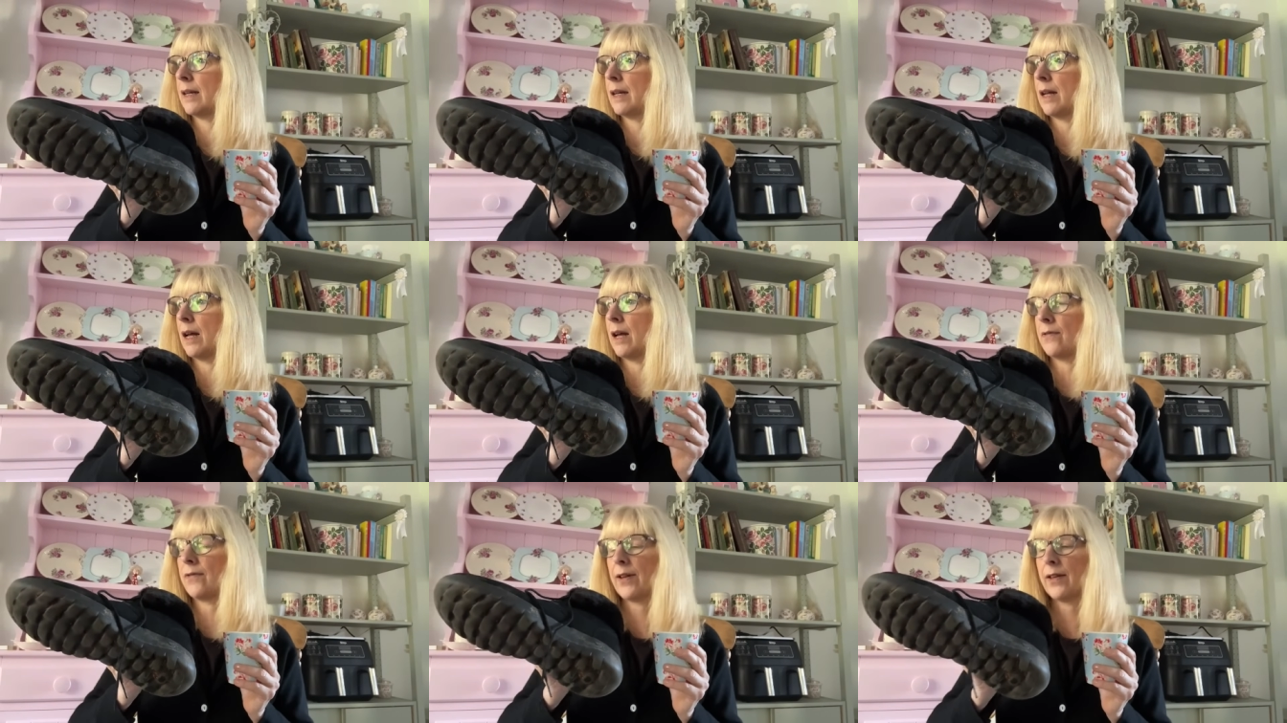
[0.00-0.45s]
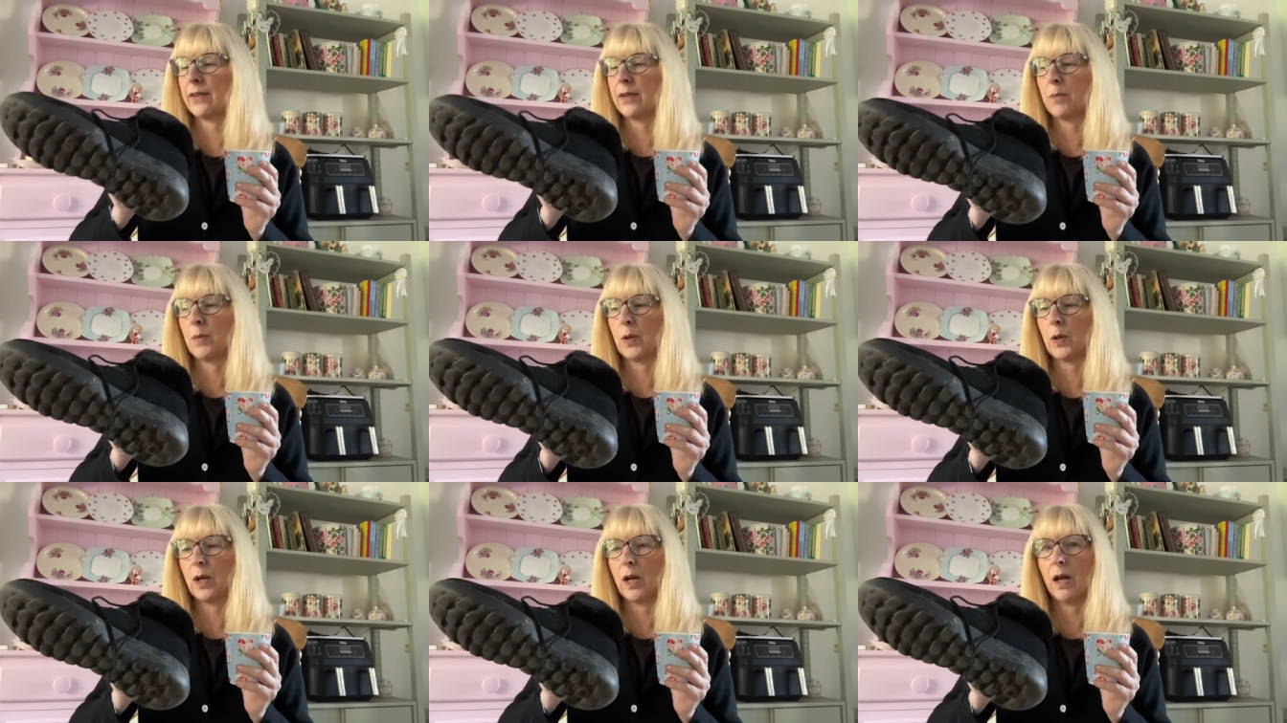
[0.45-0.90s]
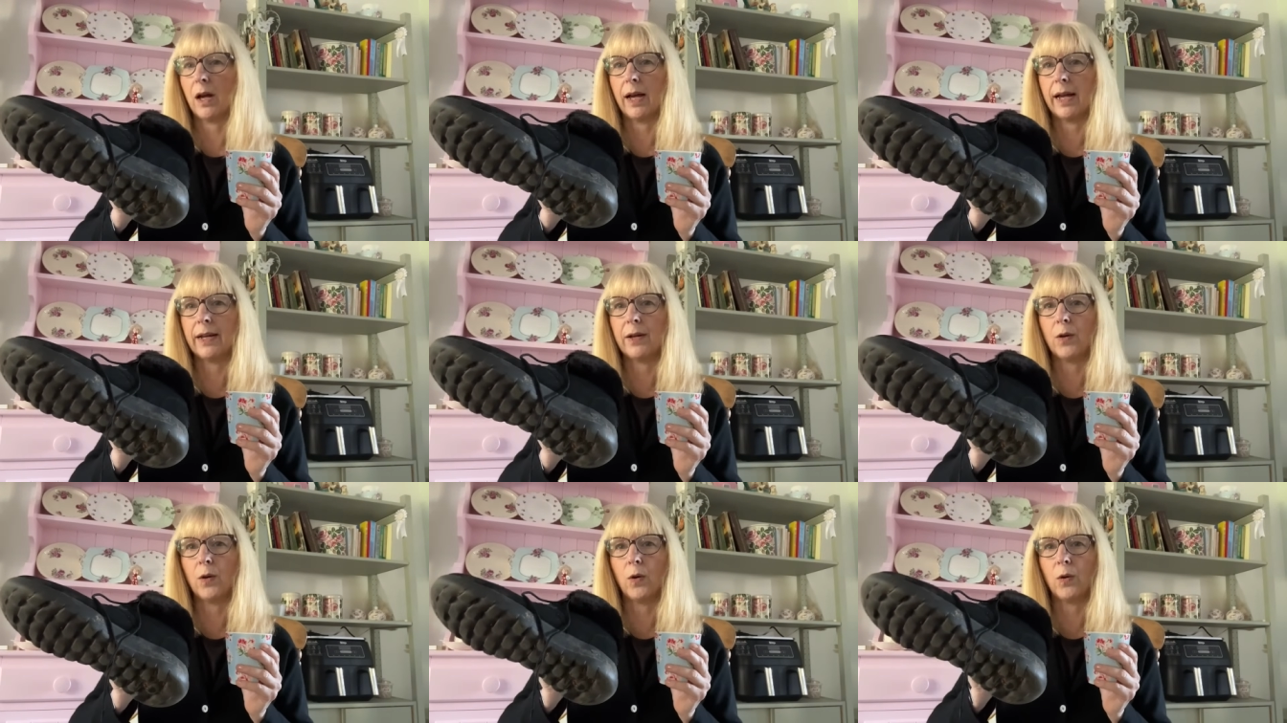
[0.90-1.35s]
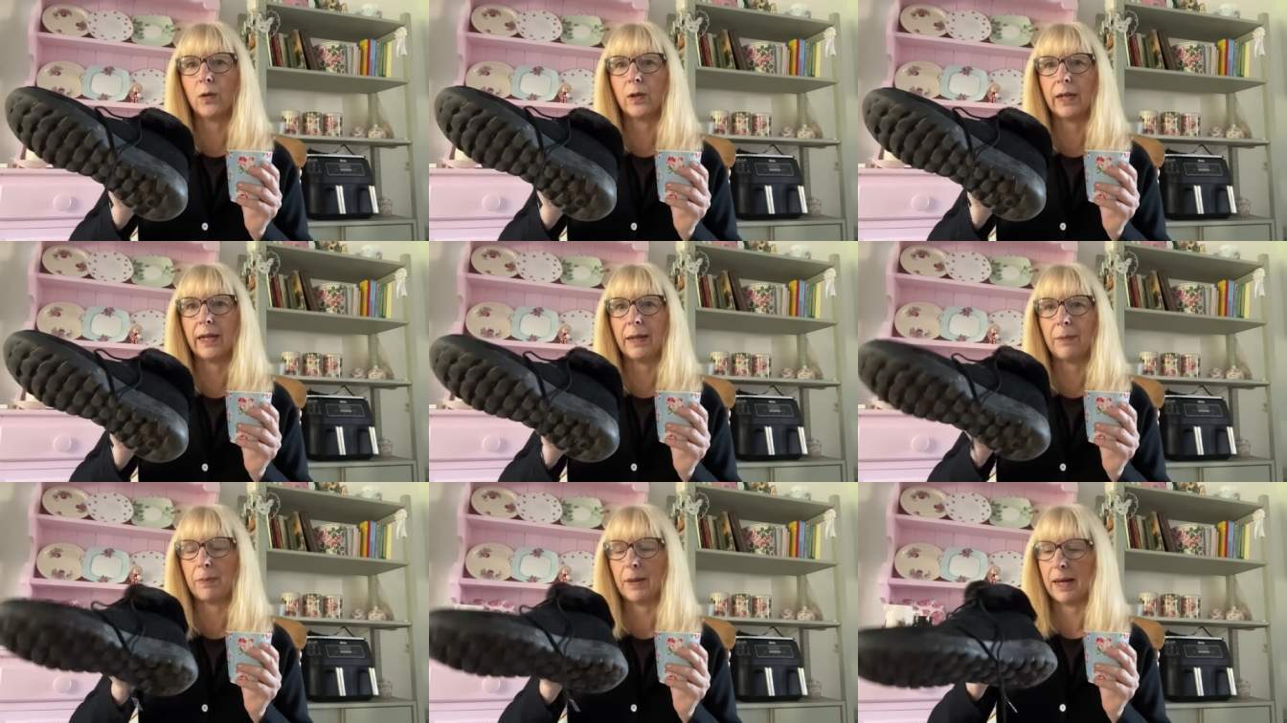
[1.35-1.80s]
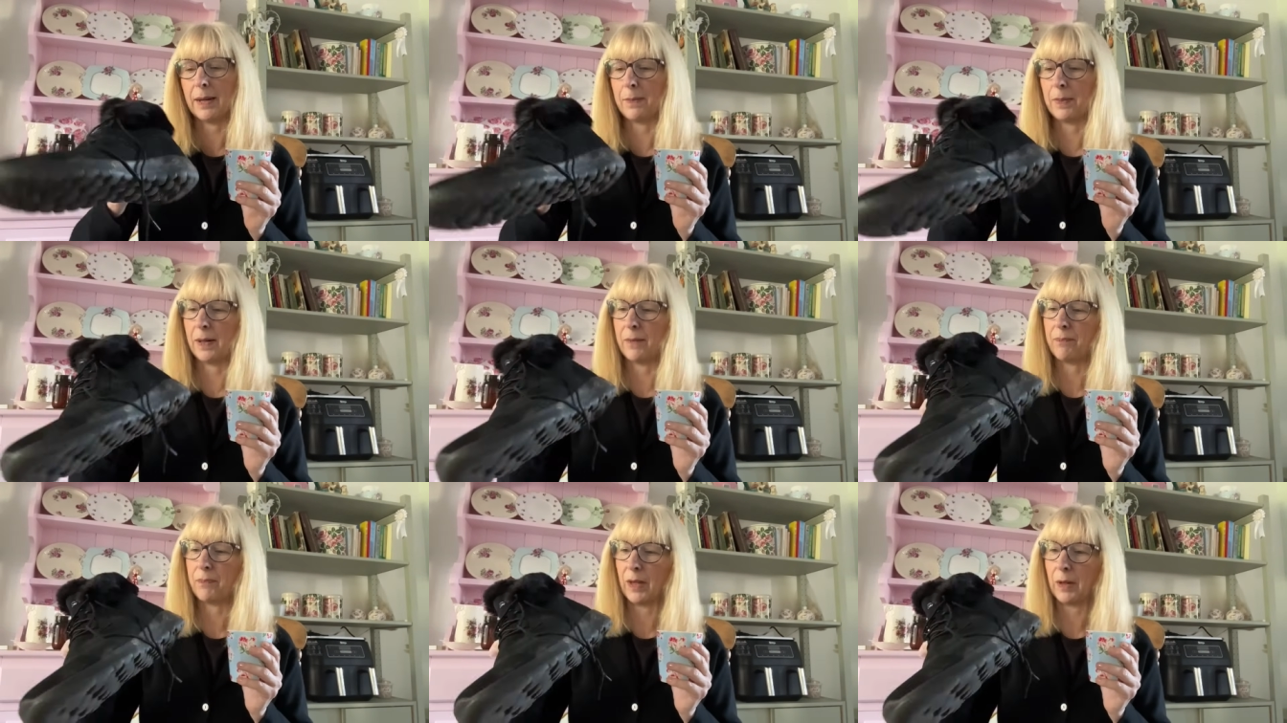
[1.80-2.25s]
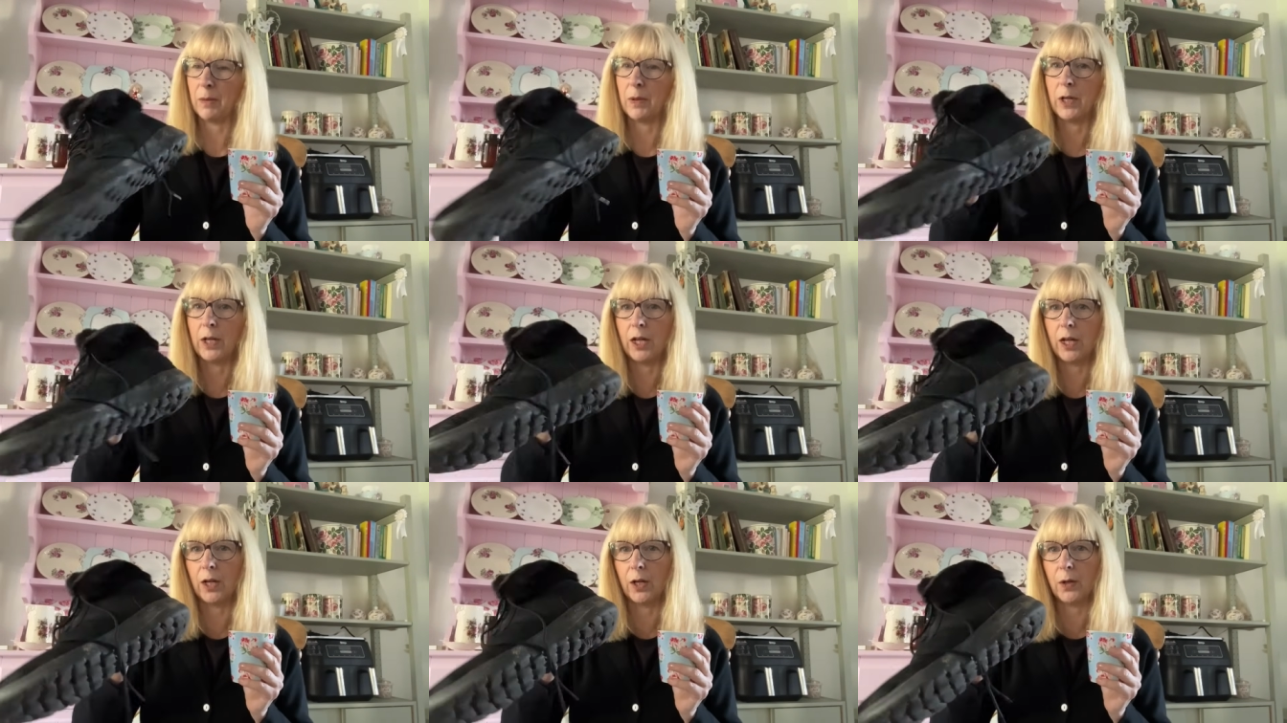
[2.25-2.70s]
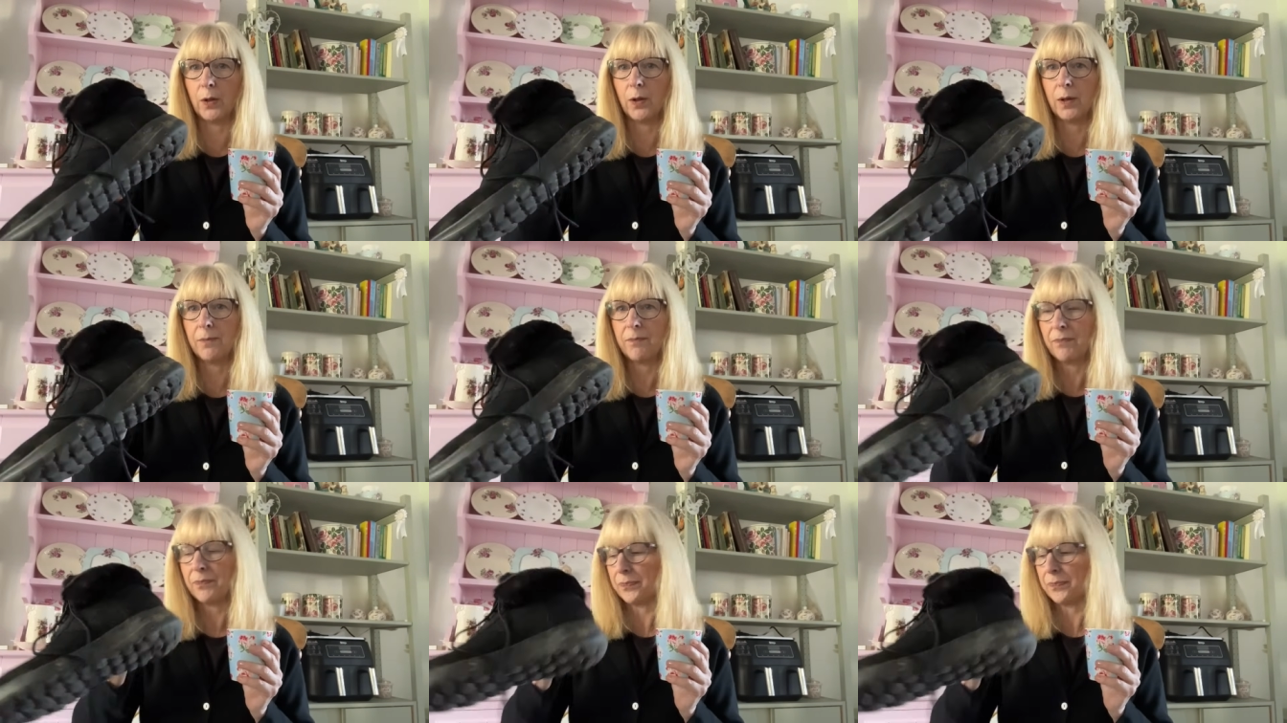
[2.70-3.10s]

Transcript: I found them online, not on eBay, but they were new.